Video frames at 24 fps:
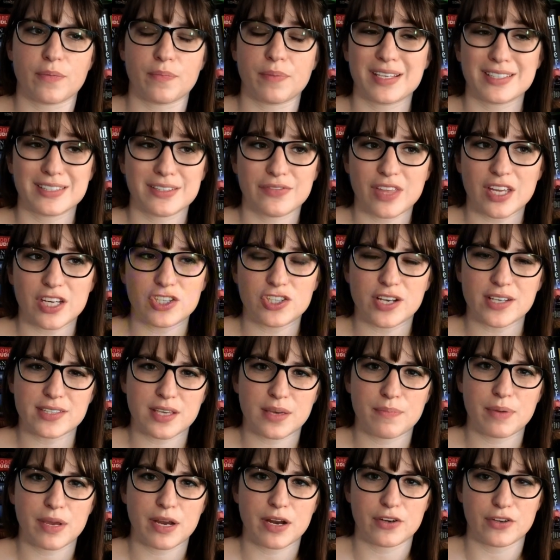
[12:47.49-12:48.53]
because if they just
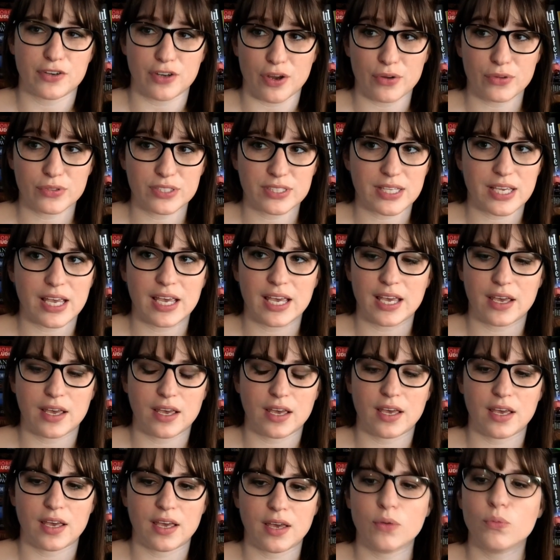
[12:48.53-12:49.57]
compared notes,
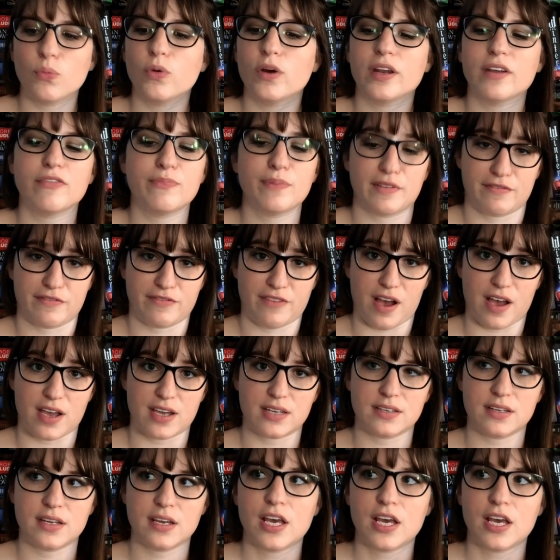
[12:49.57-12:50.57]
it would have been fine.